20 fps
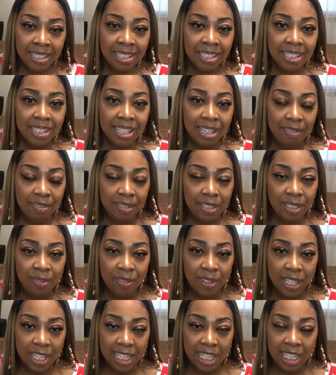That was
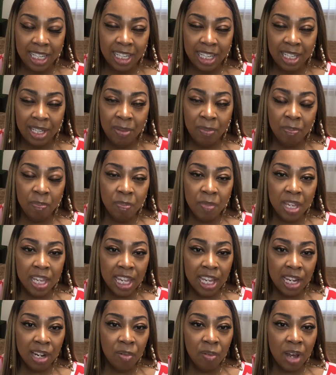funny. But
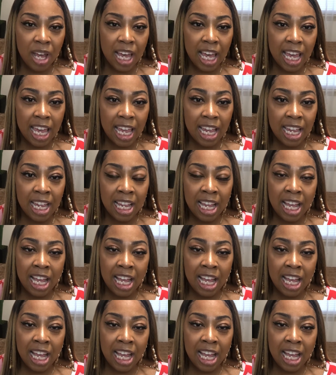anyway,